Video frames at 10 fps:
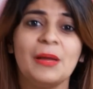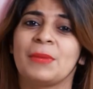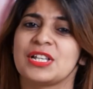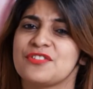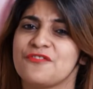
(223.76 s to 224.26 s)

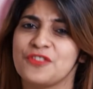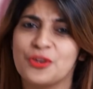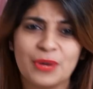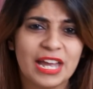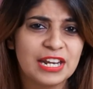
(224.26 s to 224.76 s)
Because if
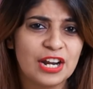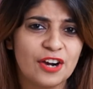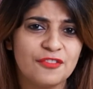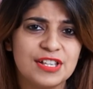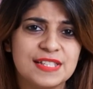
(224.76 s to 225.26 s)
you get
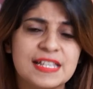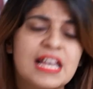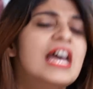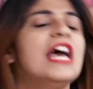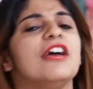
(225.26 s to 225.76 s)
nervous,
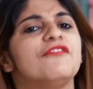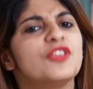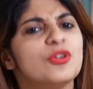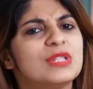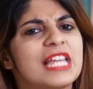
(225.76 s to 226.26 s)
if
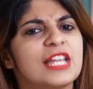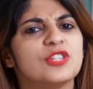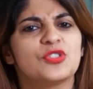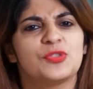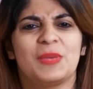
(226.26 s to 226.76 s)
you tend
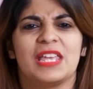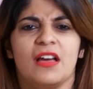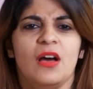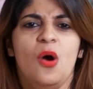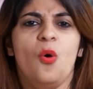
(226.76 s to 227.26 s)
to
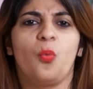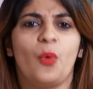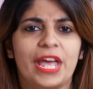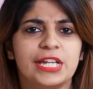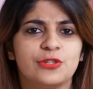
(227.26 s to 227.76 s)
speak
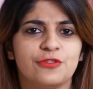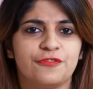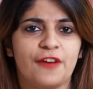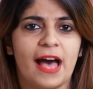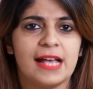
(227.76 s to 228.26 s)
way too
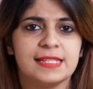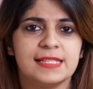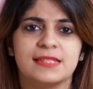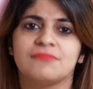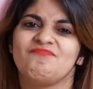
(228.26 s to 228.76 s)

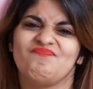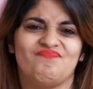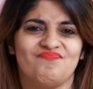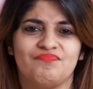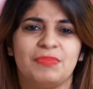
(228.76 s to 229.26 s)
fast,
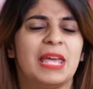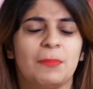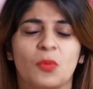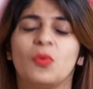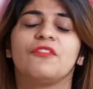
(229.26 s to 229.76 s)

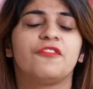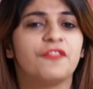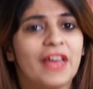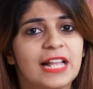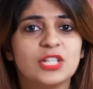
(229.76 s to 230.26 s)
people will
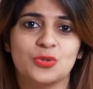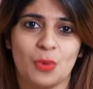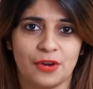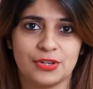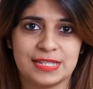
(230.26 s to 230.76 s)
fail to
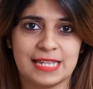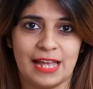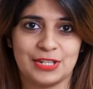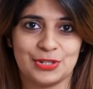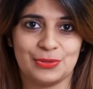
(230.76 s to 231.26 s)

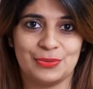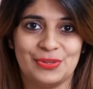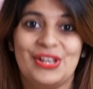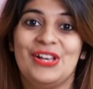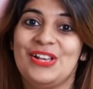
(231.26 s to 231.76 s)
understand you.
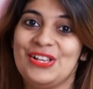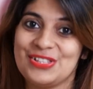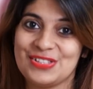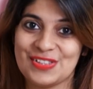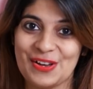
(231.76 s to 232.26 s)

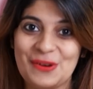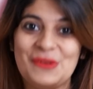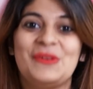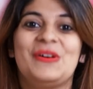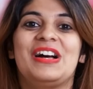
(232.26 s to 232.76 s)

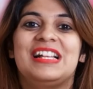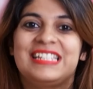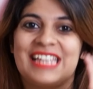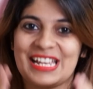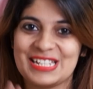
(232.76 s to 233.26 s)
So,
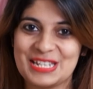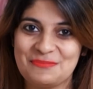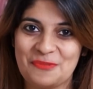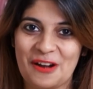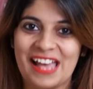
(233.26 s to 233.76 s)
take a
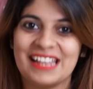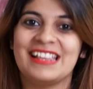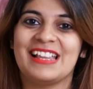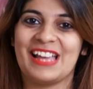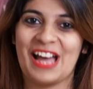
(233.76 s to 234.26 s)
deep breath,
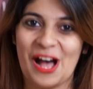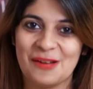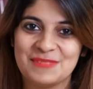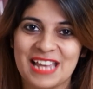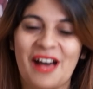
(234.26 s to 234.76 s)

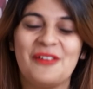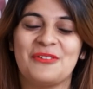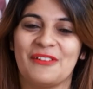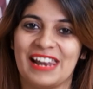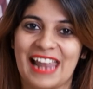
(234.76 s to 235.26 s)
calm
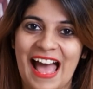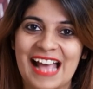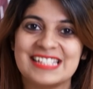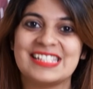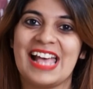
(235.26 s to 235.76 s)
down,
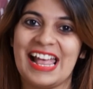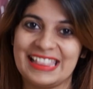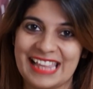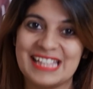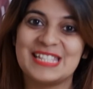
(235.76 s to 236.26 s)
relax,
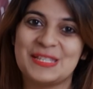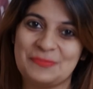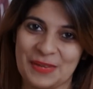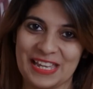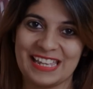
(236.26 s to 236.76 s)
and then
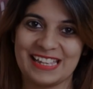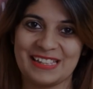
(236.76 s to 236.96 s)
speak.